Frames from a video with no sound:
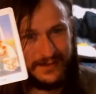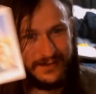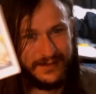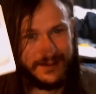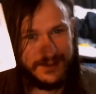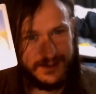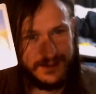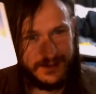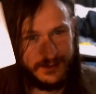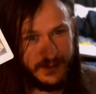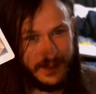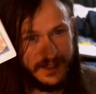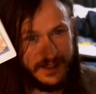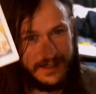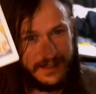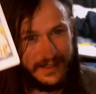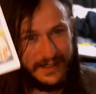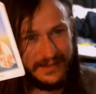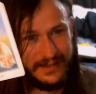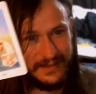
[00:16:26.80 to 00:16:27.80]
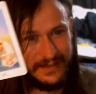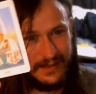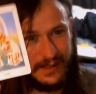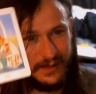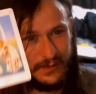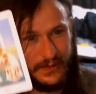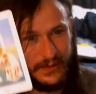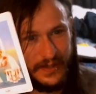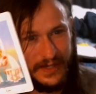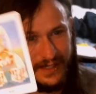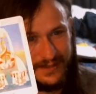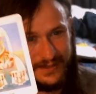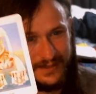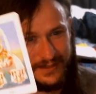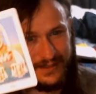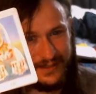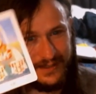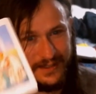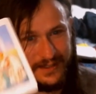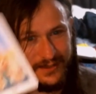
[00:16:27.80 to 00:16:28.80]
is somebody that has a lot of
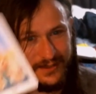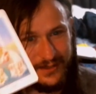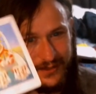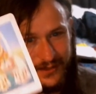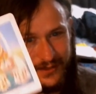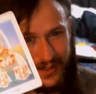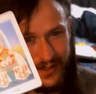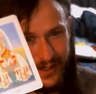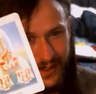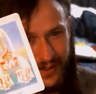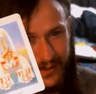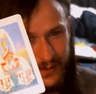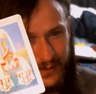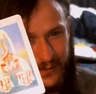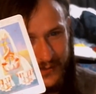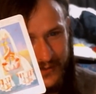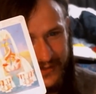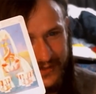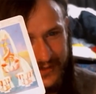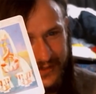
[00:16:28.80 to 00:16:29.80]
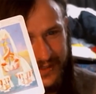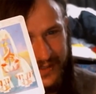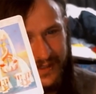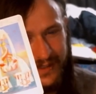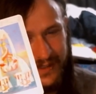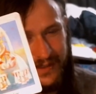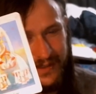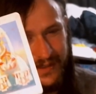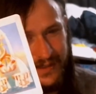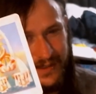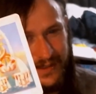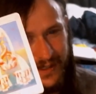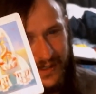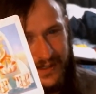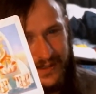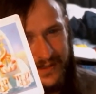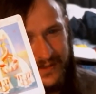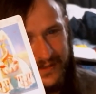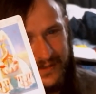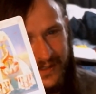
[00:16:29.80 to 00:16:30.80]
passion, and Two of Cups, that
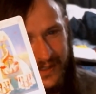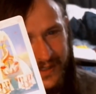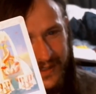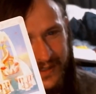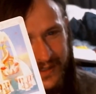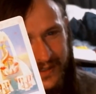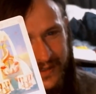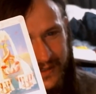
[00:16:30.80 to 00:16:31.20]
is like,